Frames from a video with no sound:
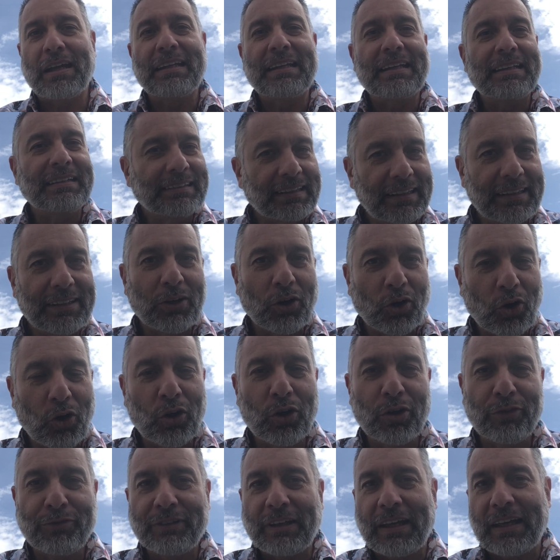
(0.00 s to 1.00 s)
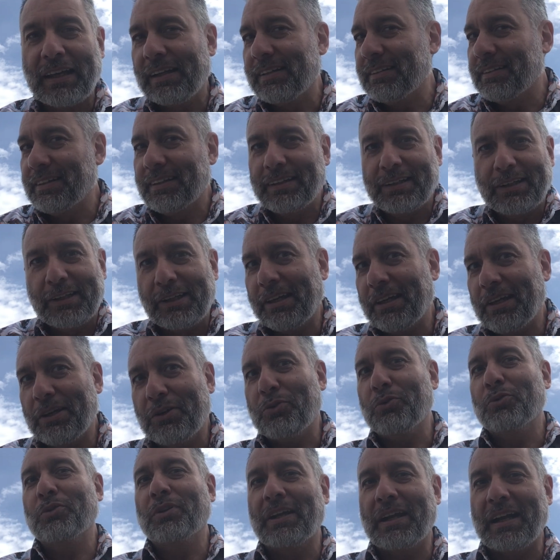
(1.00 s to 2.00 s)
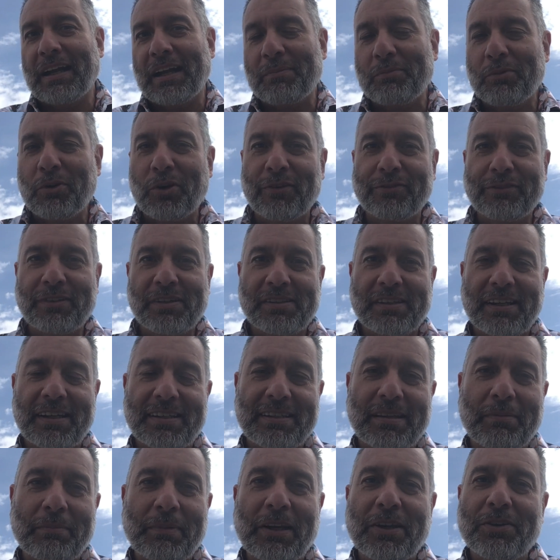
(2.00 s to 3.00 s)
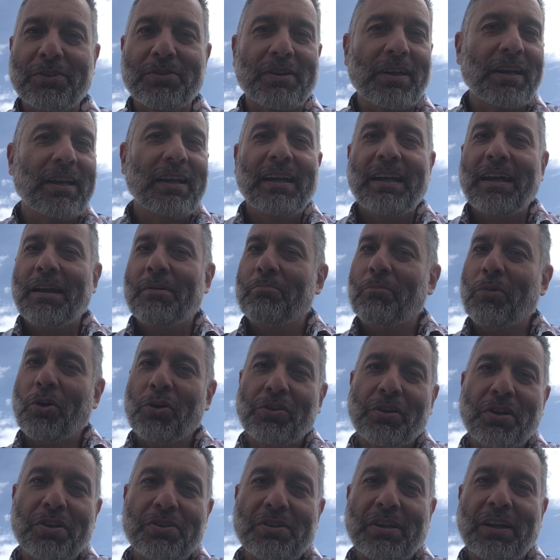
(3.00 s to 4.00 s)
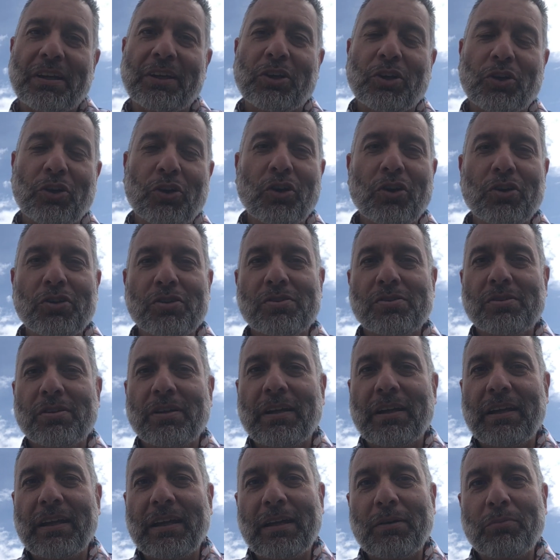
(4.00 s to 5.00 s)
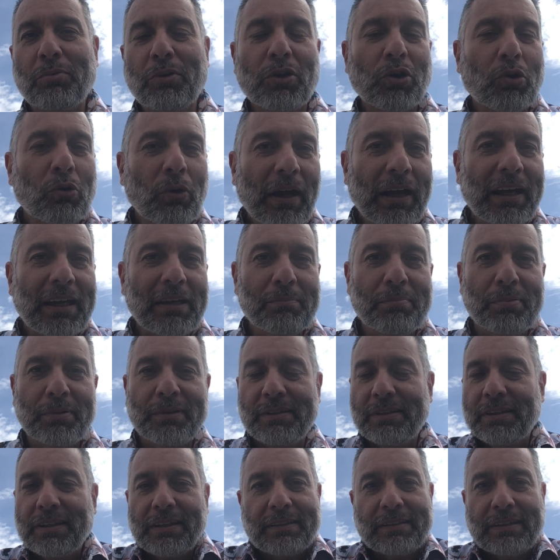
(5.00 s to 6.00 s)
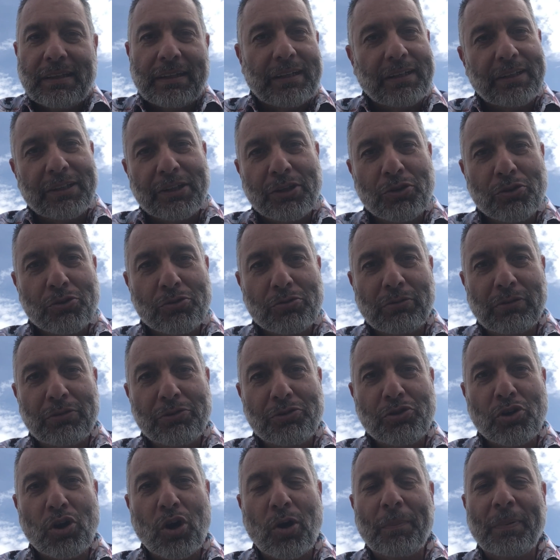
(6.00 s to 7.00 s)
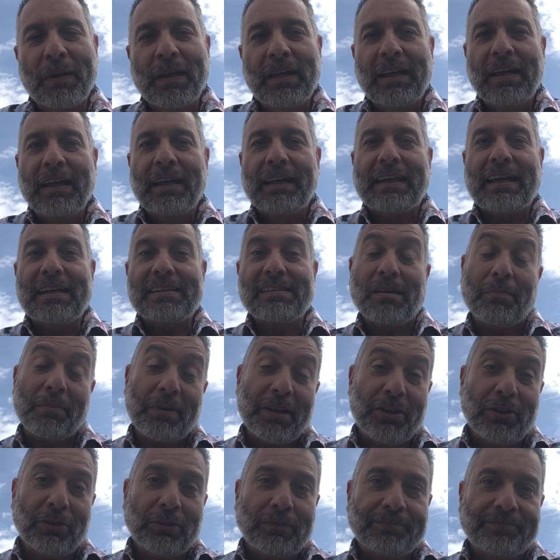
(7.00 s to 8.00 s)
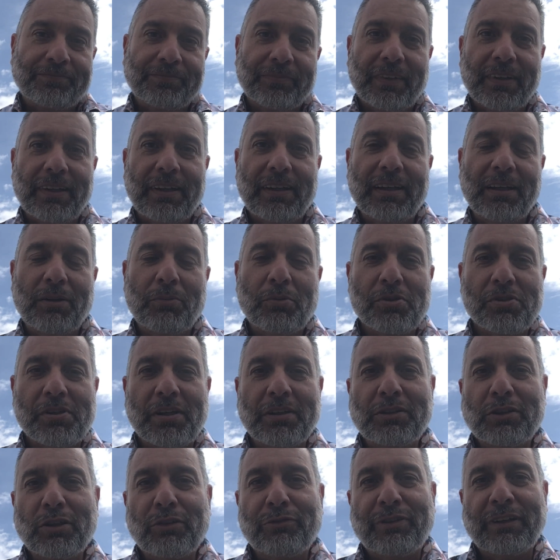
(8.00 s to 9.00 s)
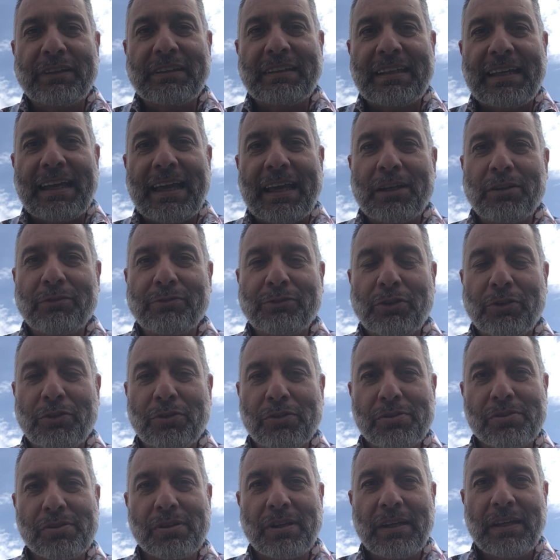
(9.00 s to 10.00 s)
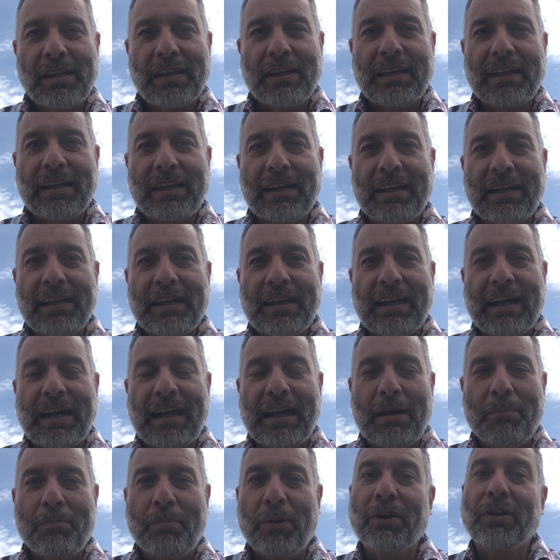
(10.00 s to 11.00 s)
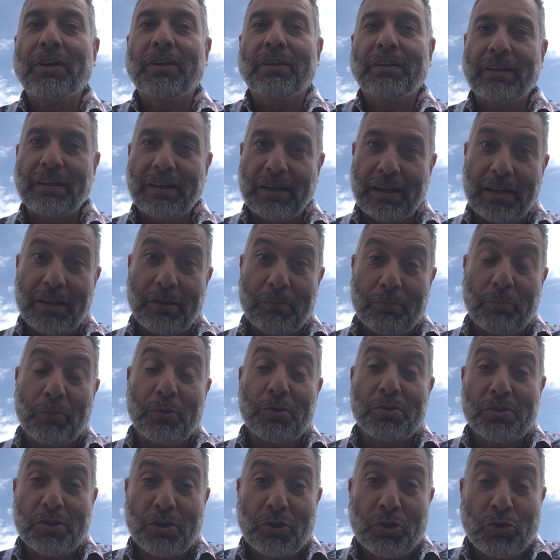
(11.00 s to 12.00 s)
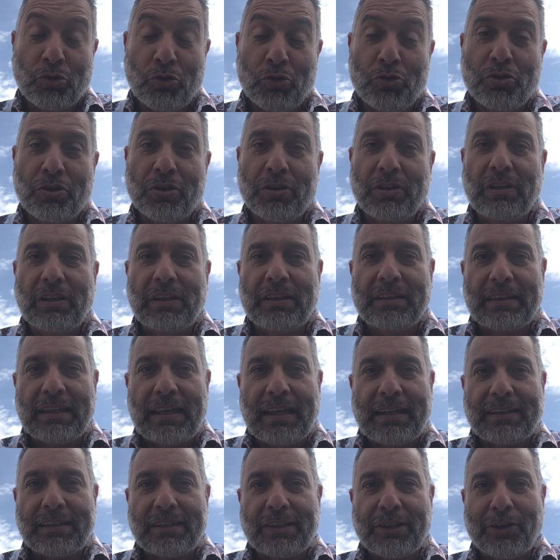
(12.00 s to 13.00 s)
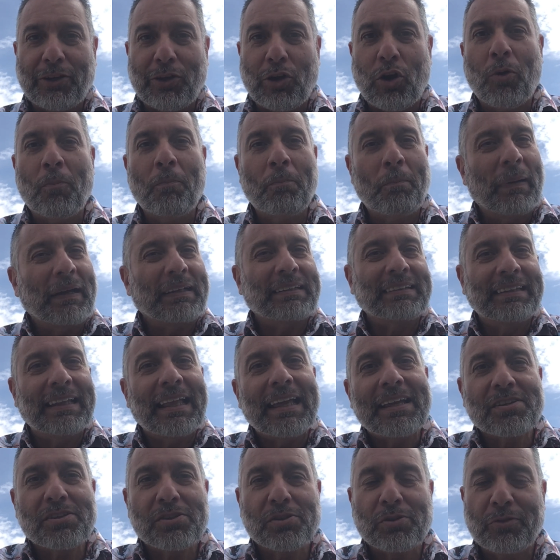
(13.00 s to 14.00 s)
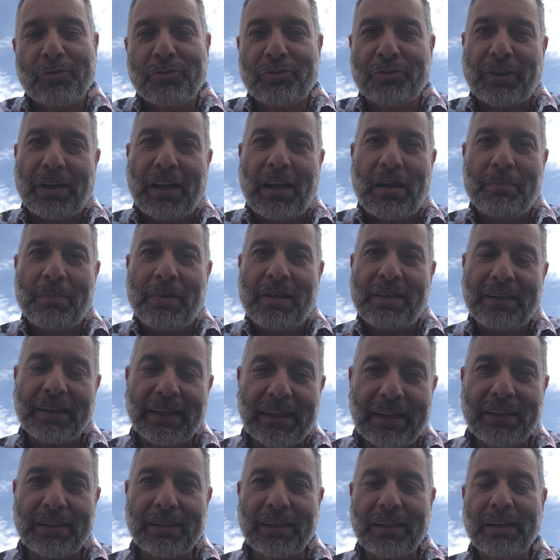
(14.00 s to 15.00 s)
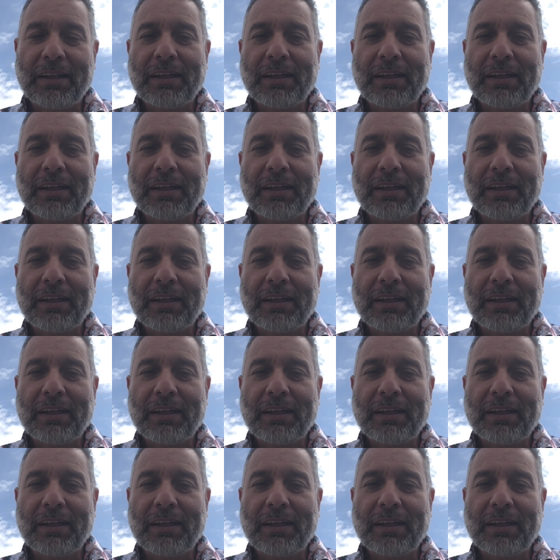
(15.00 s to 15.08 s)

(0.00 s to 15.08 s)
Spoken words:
and he did all of that until he couldn't anymore after 60 minutes. Modric and Kroos were quiet, but did their usual job. Casemiro was sent off at the end, of course, but was crucial in that compactness of Real Madrid.